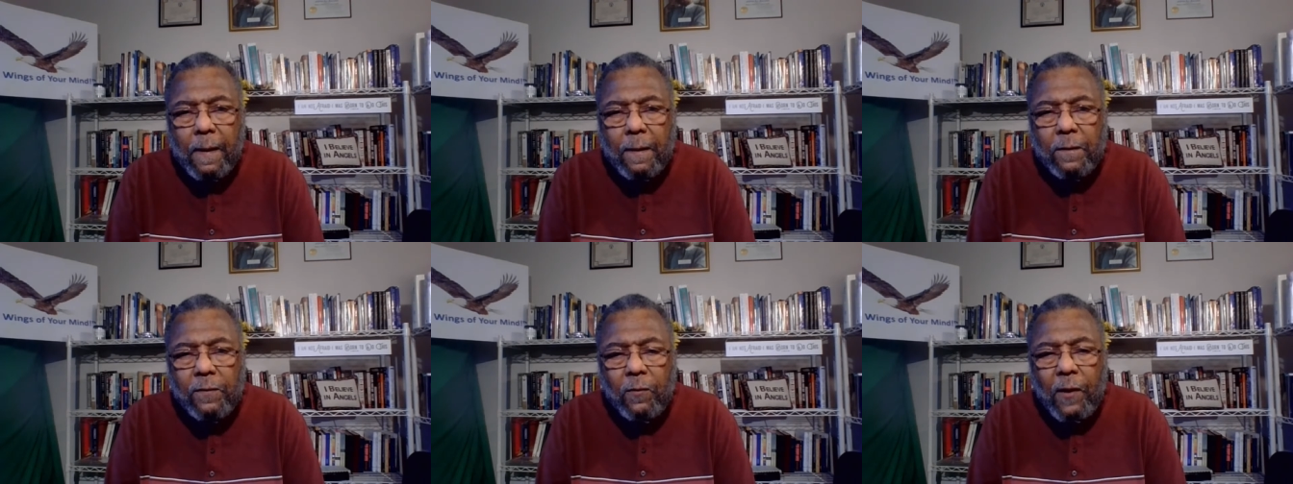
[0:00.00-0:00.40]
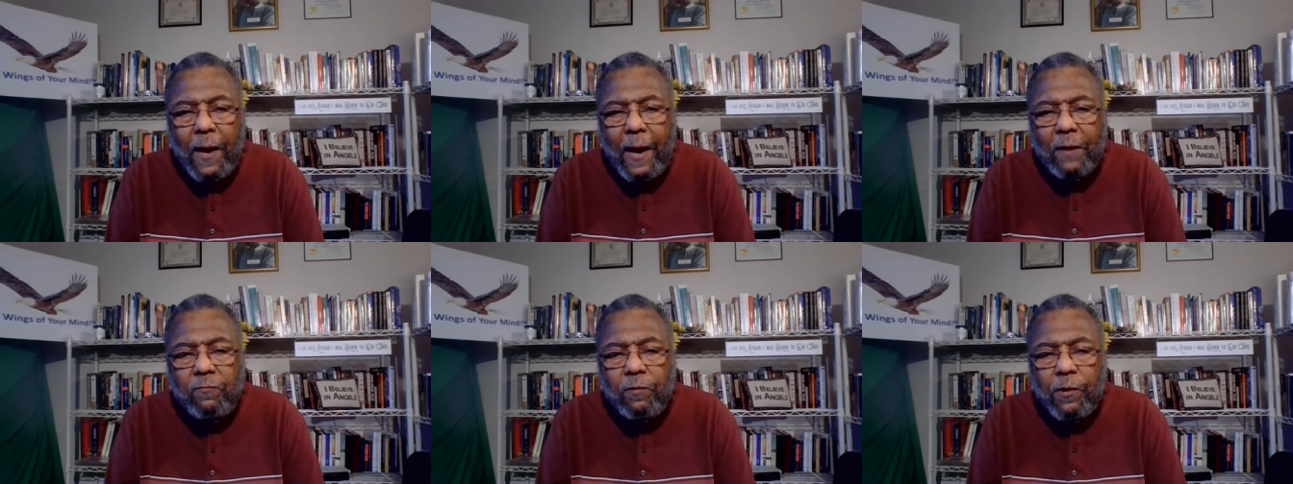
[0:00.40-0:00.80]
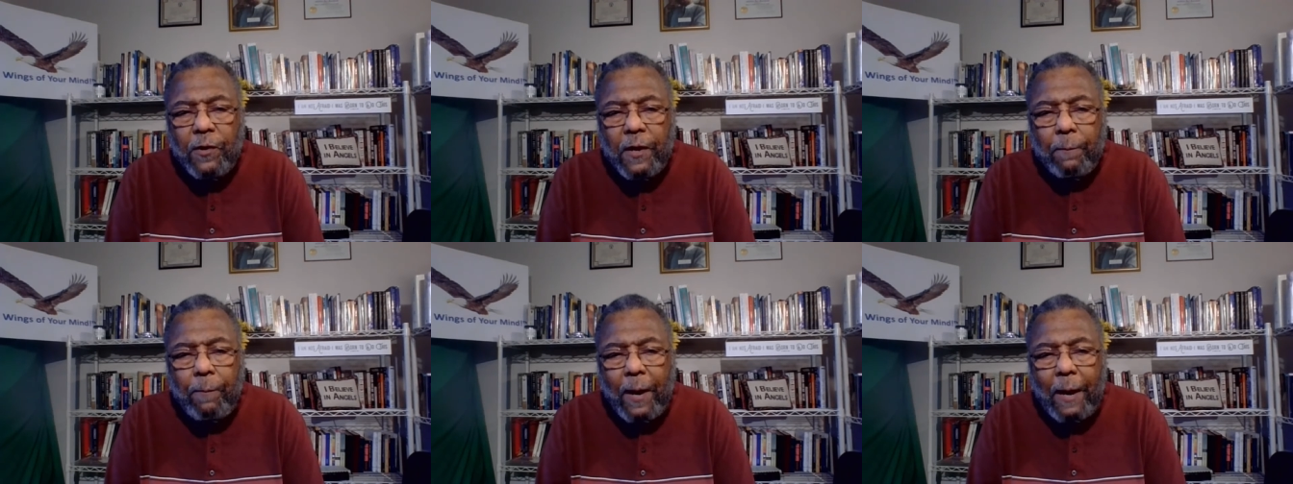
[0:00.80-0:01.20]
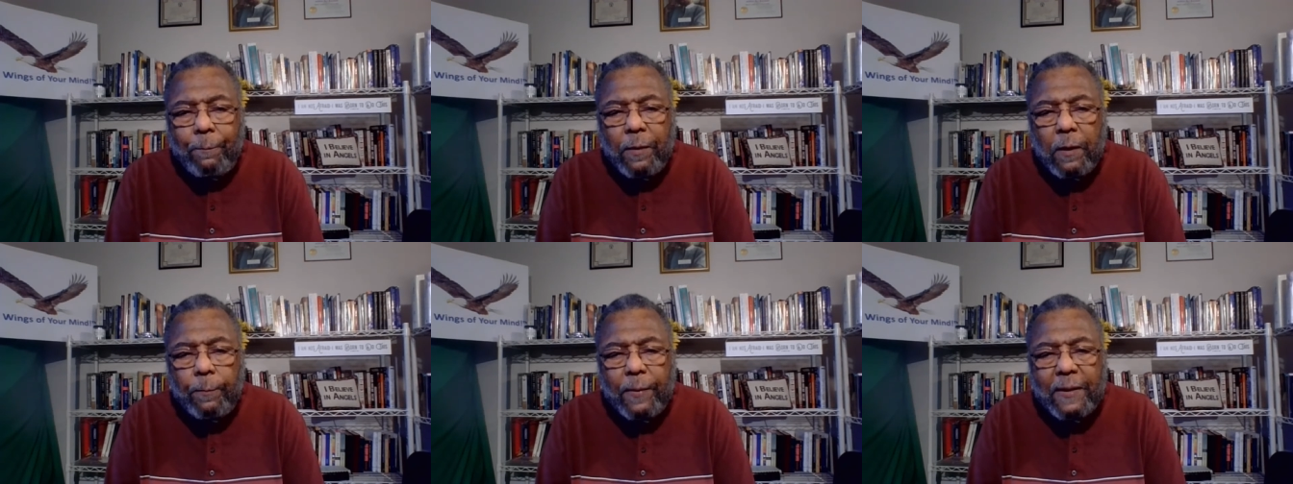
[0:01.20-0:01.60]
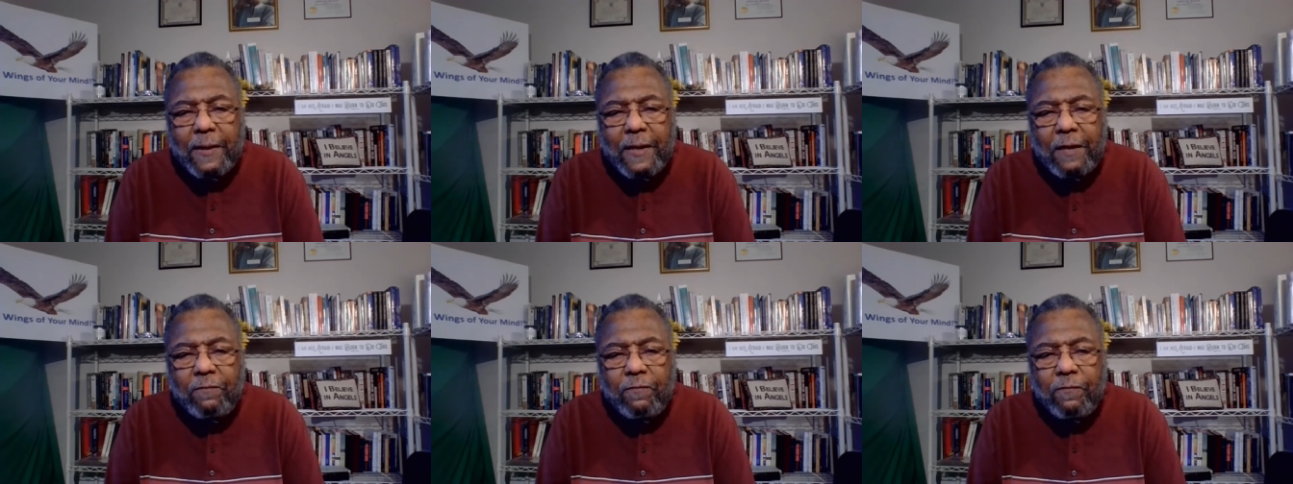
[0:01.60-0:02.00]
So contrary to popular
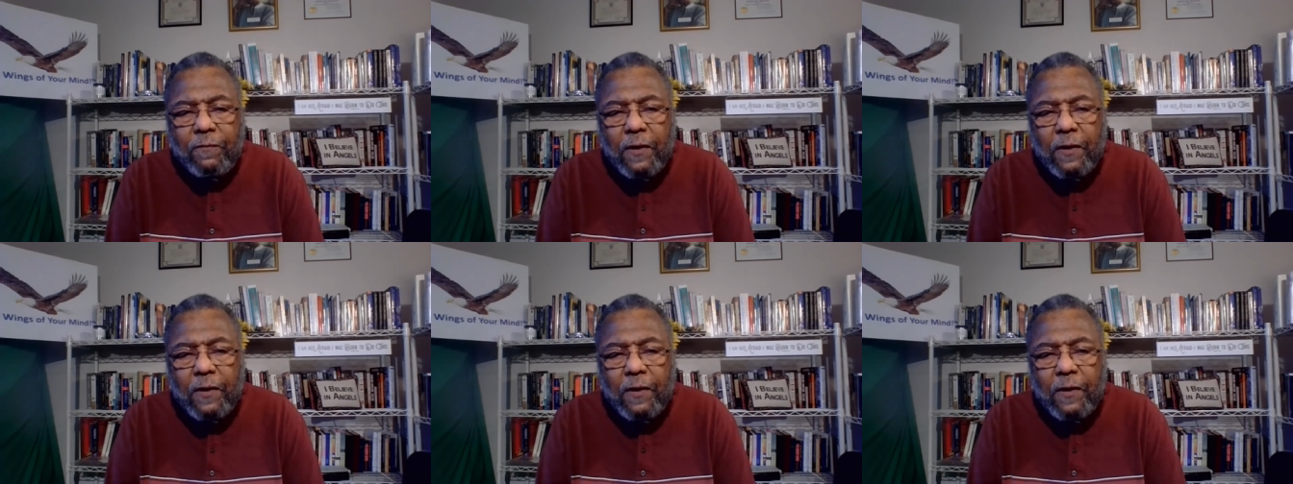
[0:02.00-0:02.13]
belief,